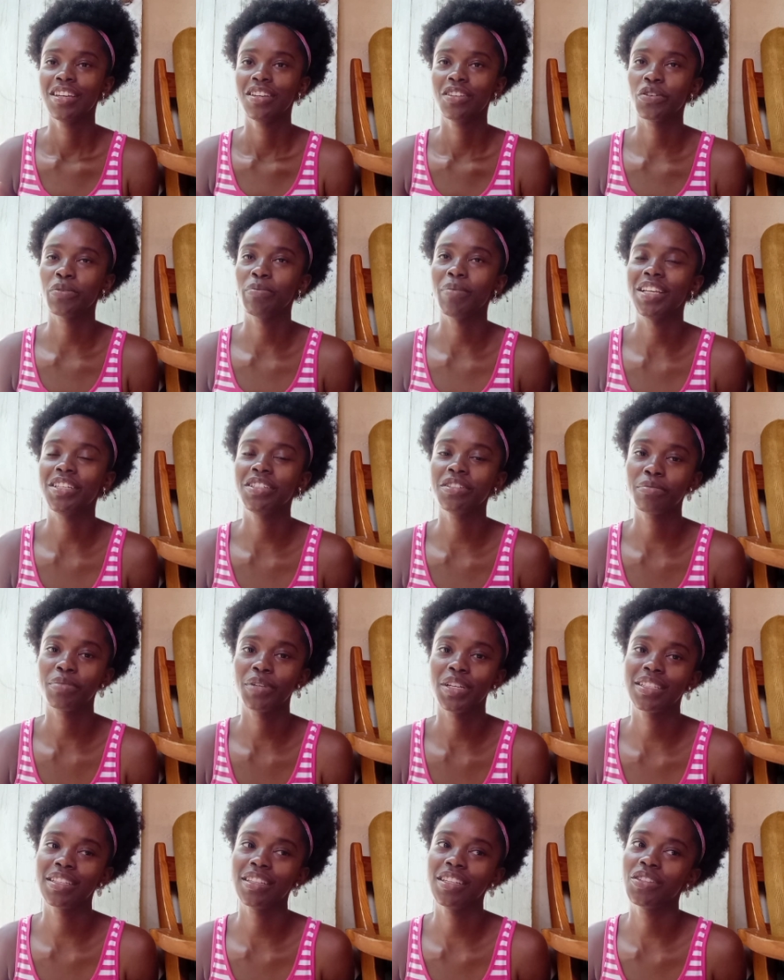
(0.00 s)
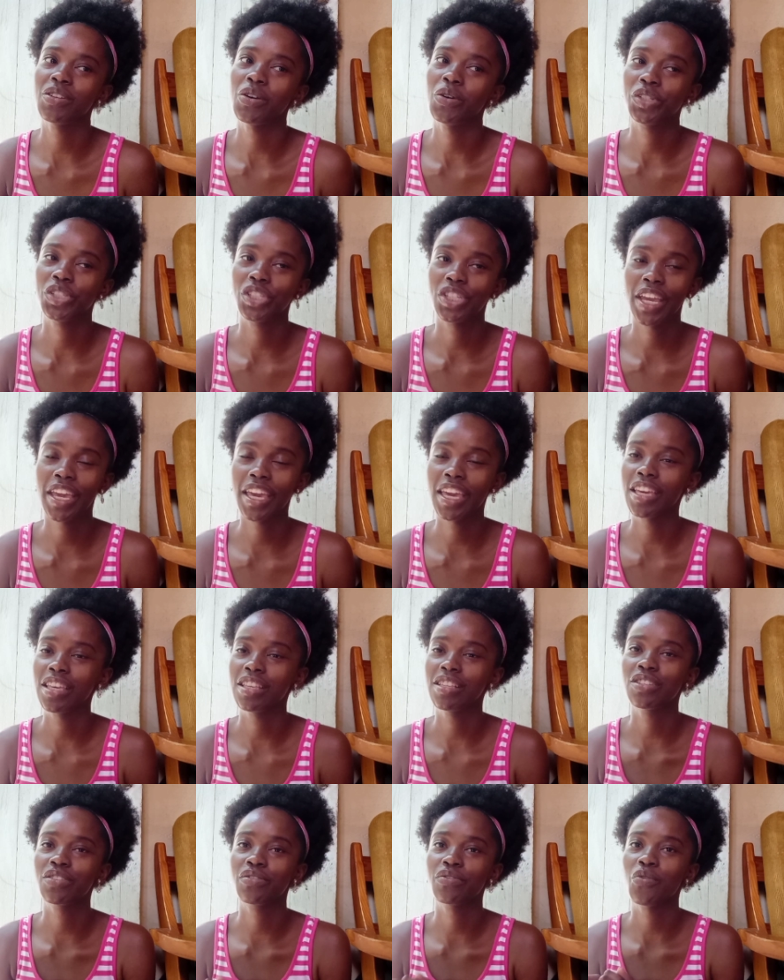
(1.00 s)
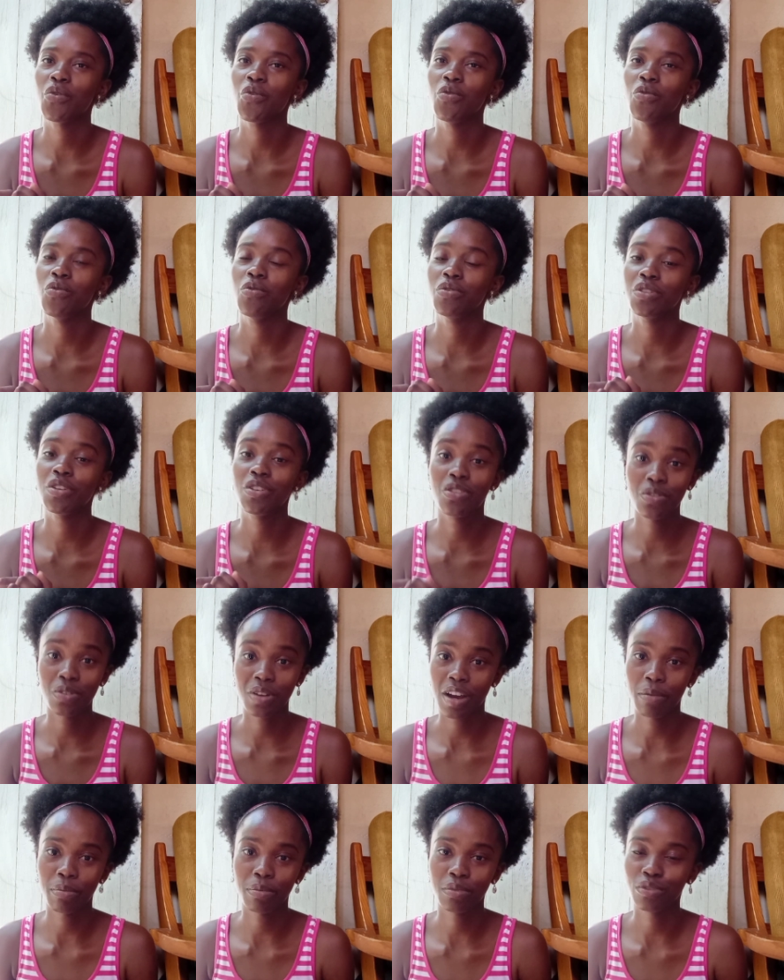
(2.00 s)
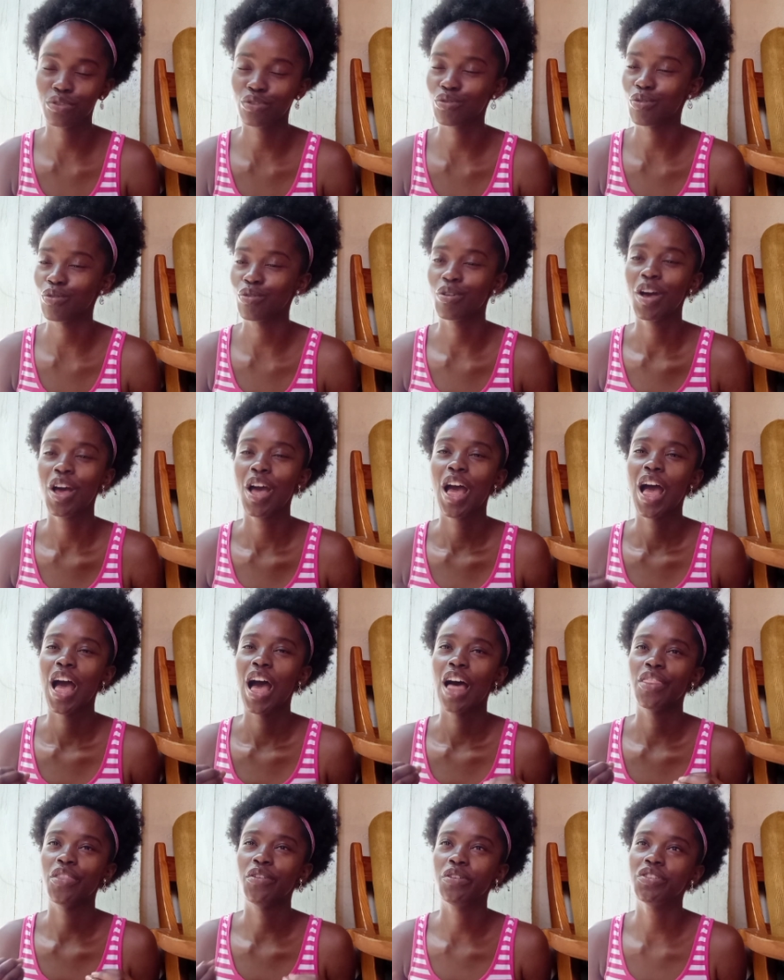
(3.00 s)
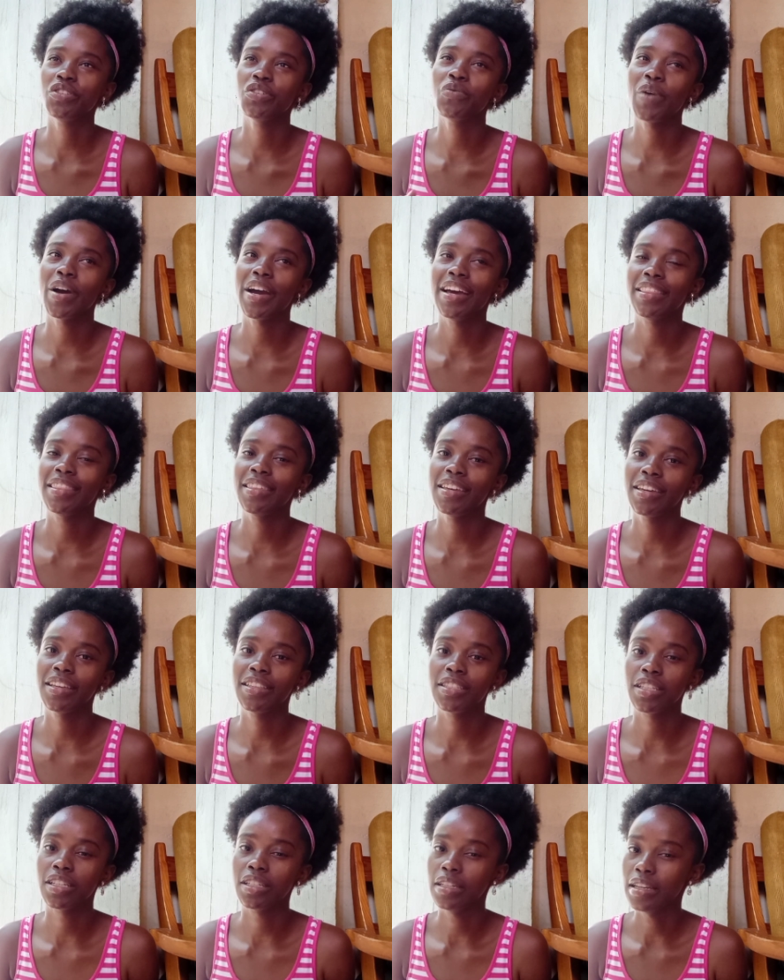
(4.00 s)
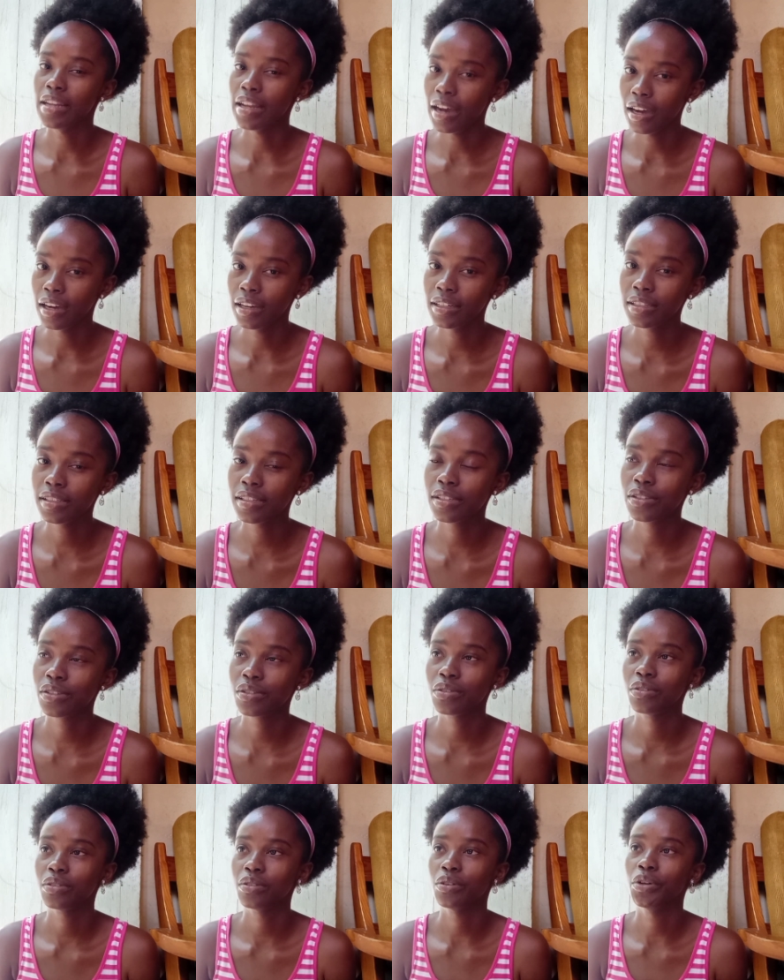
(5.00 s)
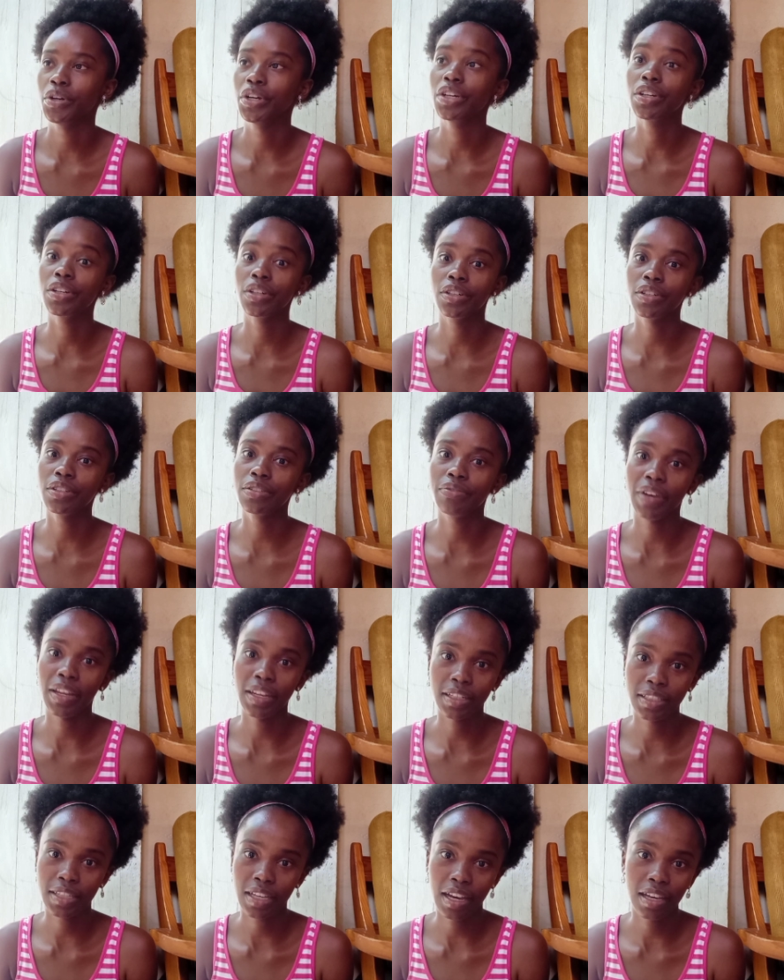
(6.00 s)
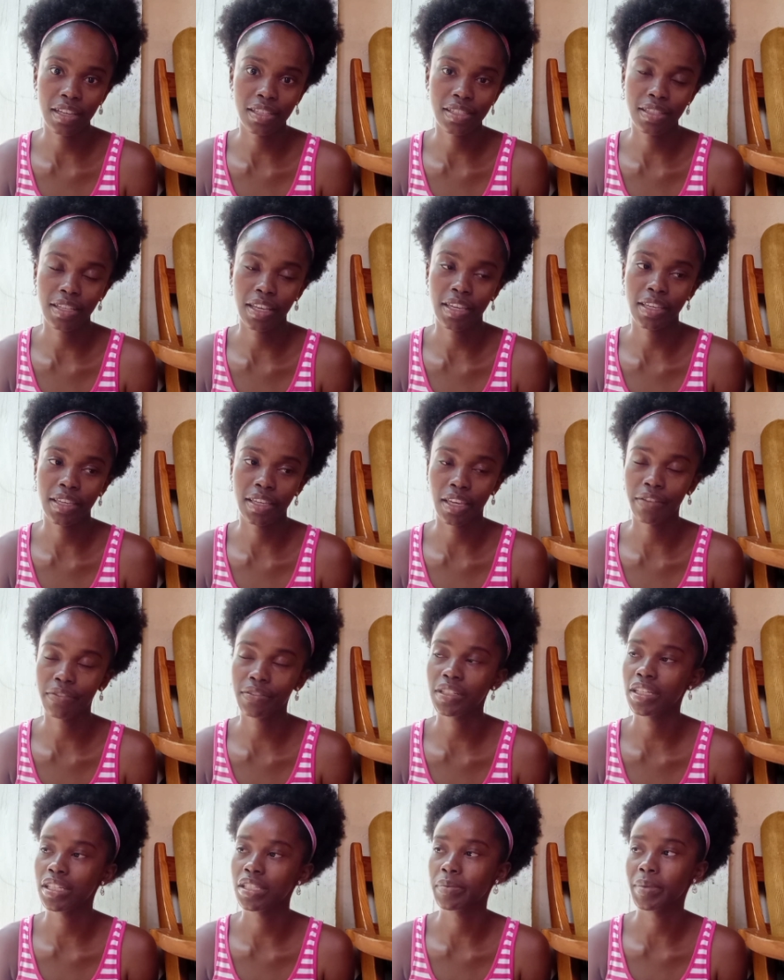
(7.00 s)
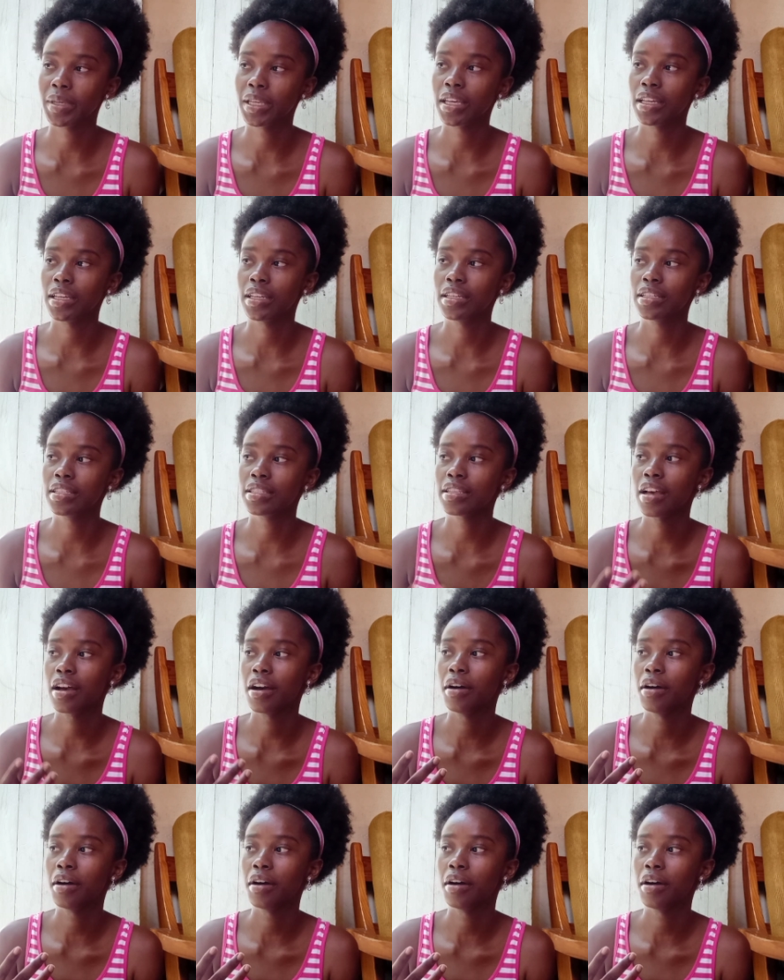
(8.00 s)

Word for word: So matching bracelets or chains for the new couple. So the reason why I think it's a nice or a good Valentine's Day gift is because